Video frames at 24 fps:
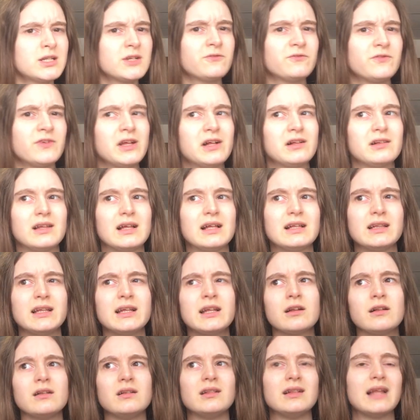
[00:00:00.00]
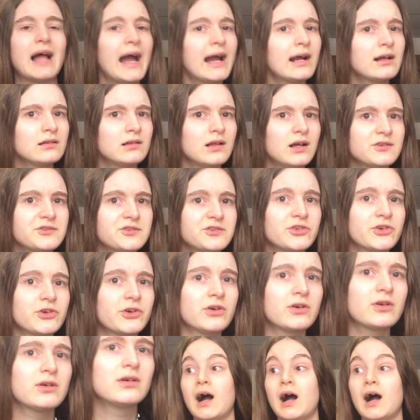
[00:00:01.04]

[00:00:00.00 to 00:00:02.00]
to feel a little lackluster,